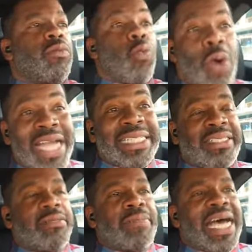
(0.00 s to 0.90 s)

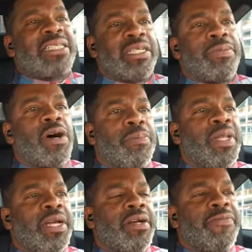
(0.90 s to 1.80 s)
white basketball
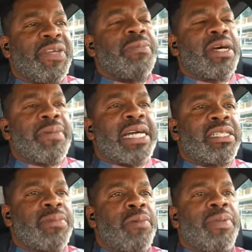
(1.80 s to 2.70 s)
player, female
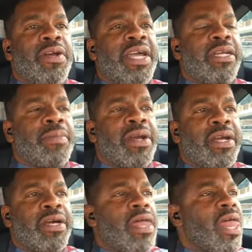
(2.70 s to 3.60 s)
basketball player in
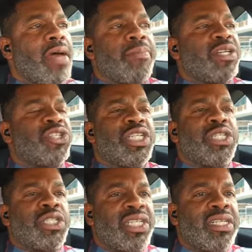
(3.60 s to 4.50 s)
America, but she
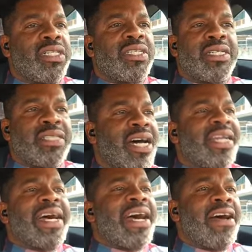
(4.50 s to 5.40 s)
still does not
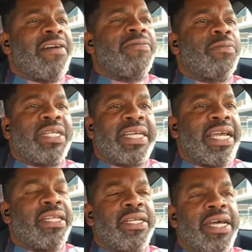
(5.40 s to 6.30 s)
have what
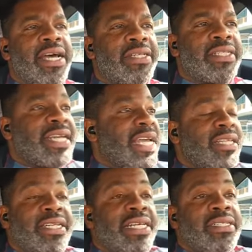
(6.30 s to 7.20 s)
Caitlin has.
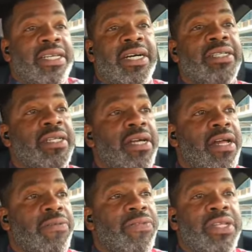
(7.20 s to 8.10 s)
Caitlin has done
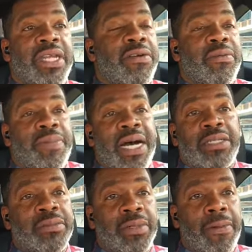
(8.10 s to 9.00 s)
the near
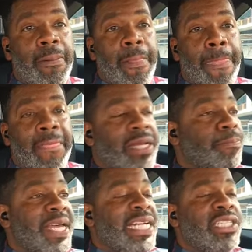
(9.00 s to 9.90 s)
impossible.
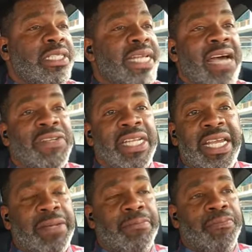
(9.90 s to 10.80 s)
Paige doesn't have a
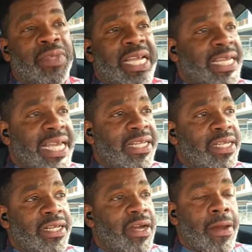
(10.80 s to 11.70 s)
name like
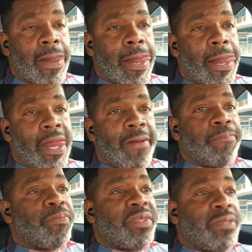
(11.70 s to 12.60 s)
Caitlin Clark.
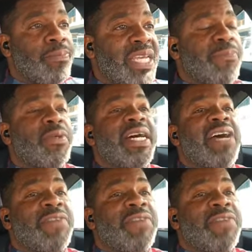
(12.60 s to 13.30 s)
People have